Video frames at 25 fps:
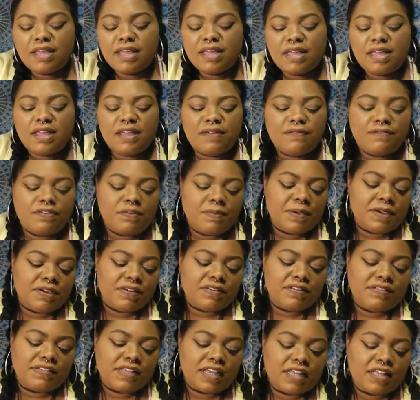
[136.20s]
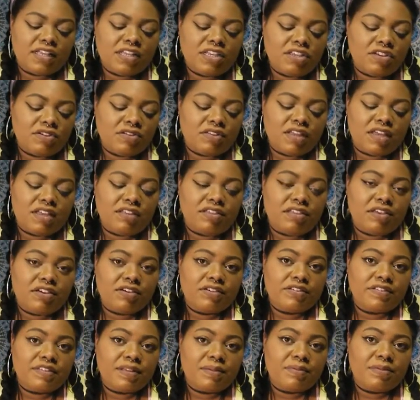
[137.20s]
if spirit's telling you that there
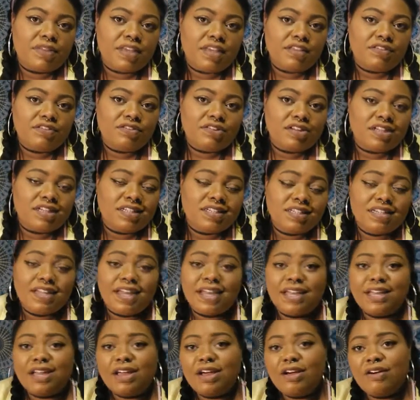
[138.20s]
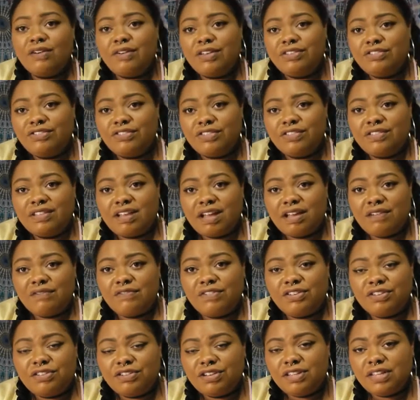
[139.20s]
are some things you need to let go, it's just time
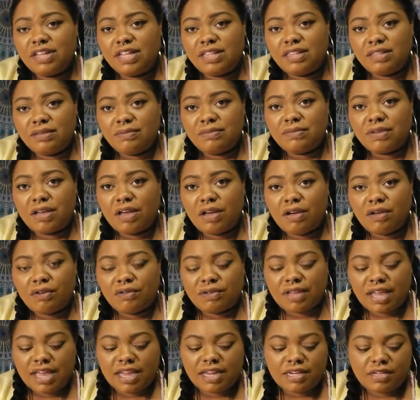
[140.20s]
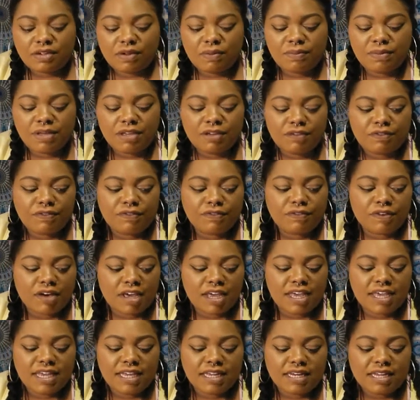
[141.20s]
for you to let them go, okay? Don't be
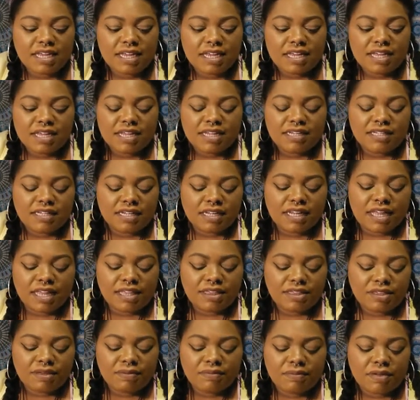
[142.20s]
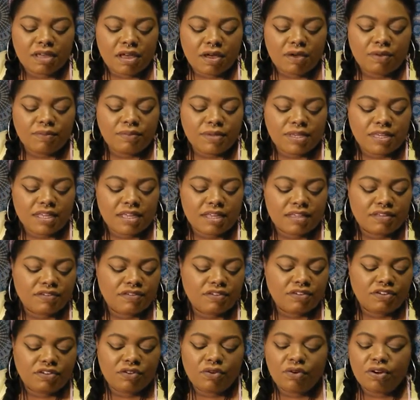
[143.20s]
afraid to let them go
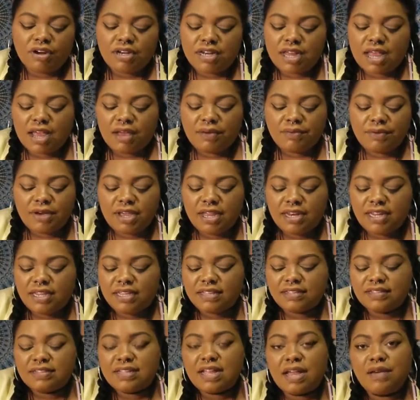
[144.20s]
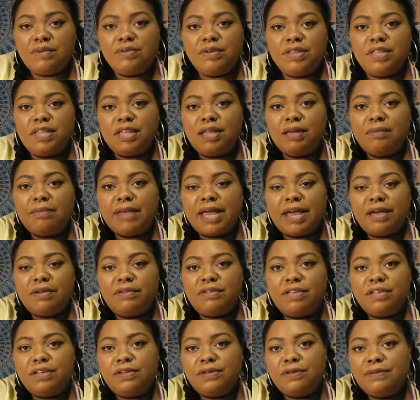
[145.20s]
because you're not ready. It's not really
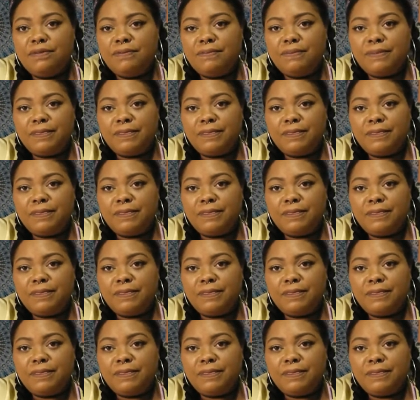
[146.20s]
about you,